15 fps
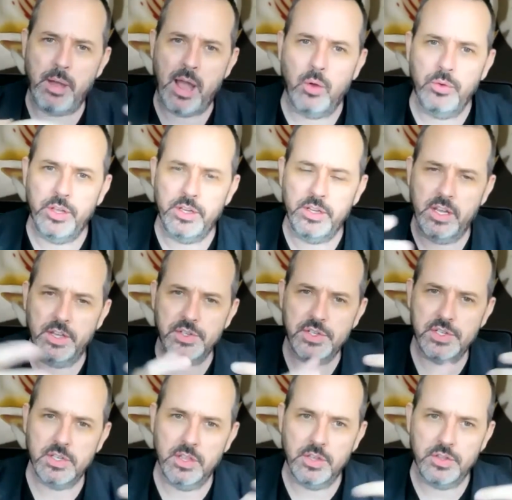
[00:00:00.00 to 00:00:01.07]

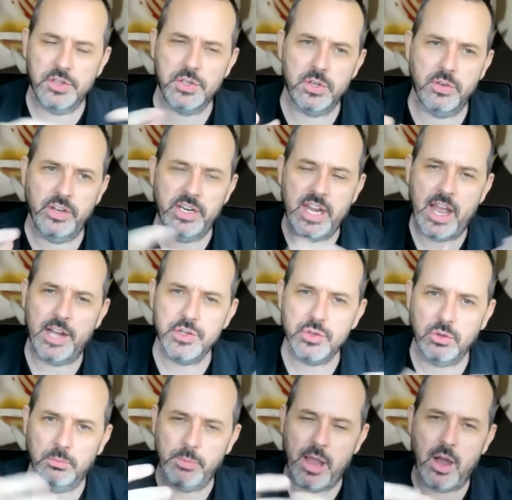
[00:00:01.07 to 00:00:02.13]
there's sort of a
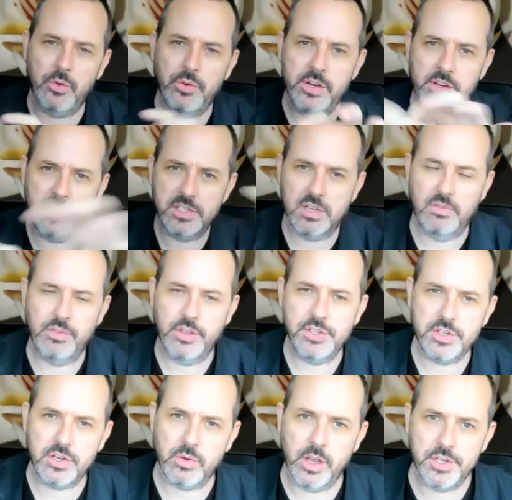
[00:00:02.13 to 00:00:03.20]
natural boundedness of
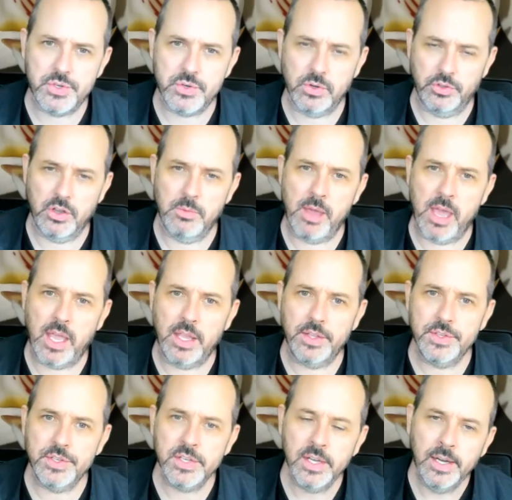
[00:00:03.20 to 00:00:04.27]
these terrestrial
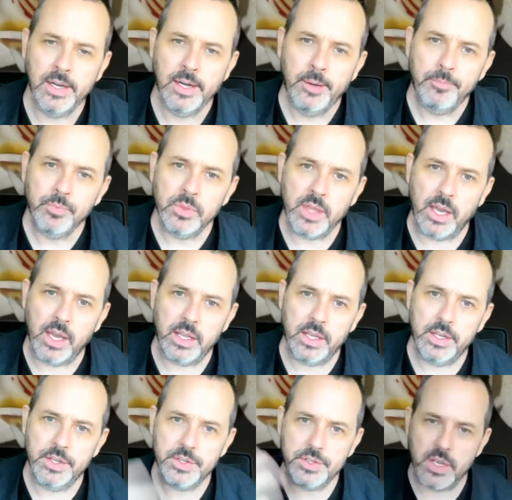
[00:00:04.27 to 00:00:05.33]
domains
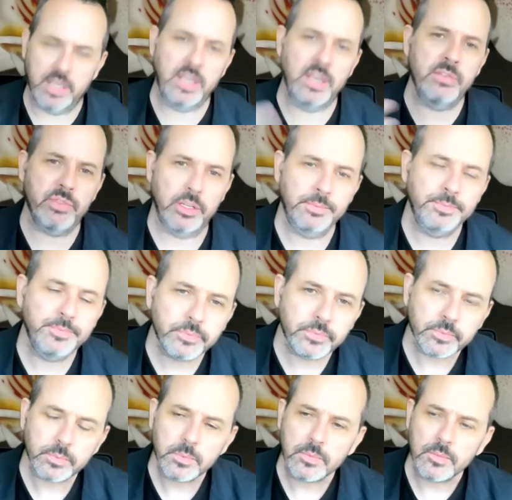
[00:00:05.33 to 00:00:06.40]
that is a given
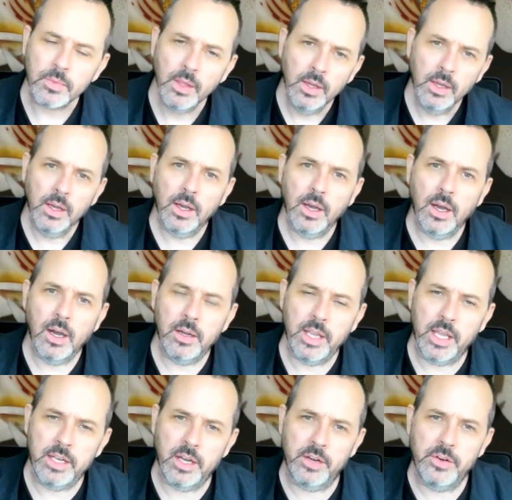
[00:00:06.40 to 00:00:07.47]

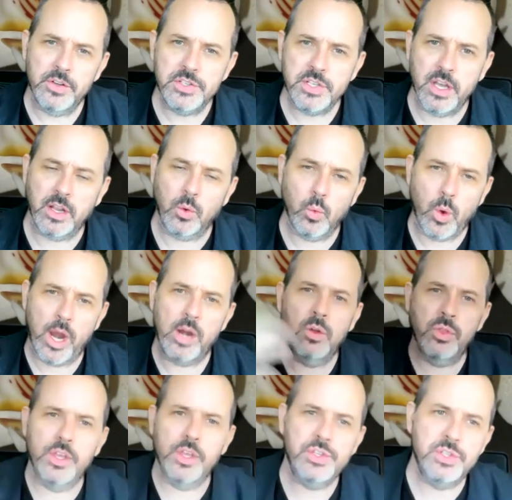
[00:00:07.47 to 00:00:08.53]
in understanding
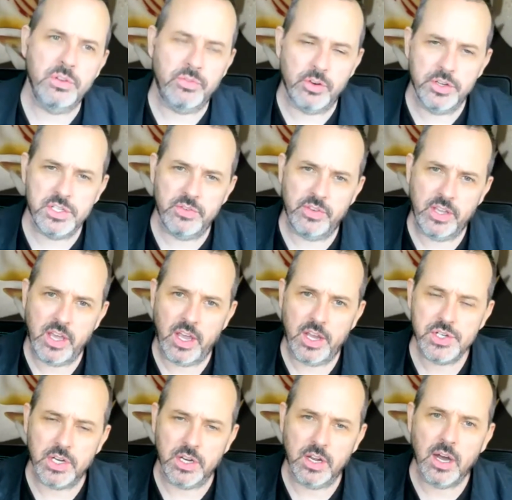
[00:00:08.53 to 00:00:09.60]
where this
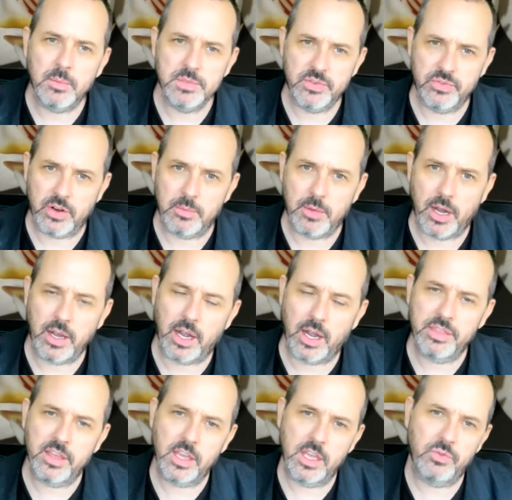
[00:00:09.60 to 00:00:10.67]
diversification comes from.
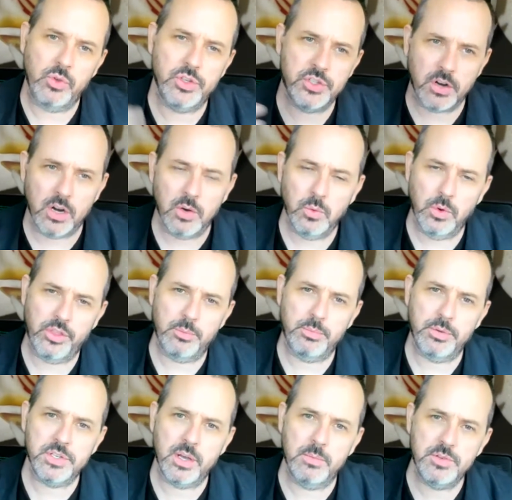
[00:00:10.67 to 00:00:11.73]
I think if you start with
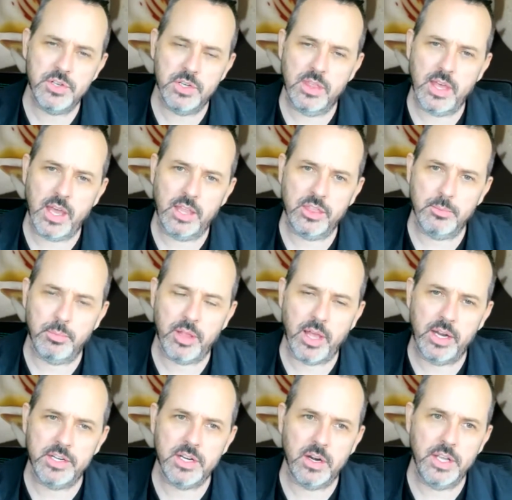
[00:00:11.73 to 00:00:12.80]
the presumption that the
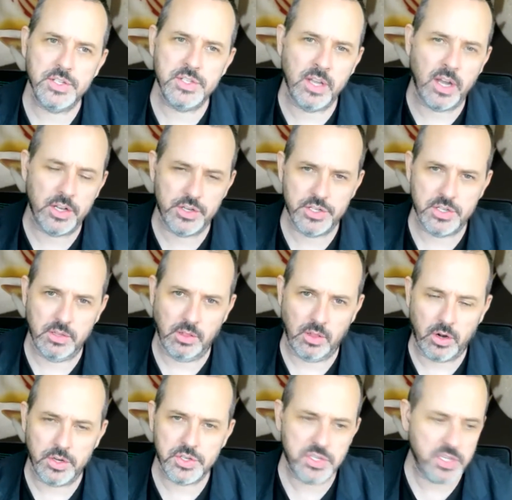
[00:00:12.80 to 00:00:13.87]
planetary is not just a
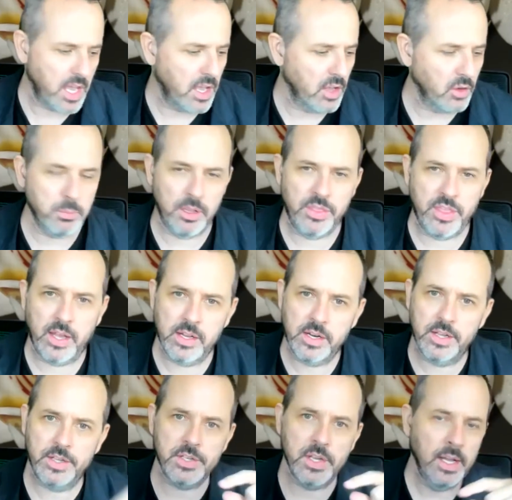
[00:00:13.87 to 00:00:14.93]
large scale, but
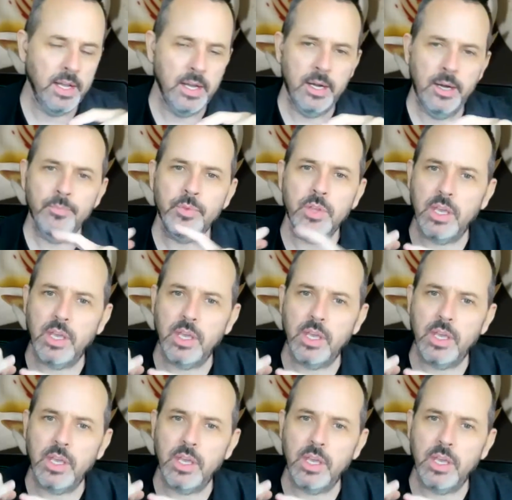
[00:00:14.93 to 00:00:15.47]
that it is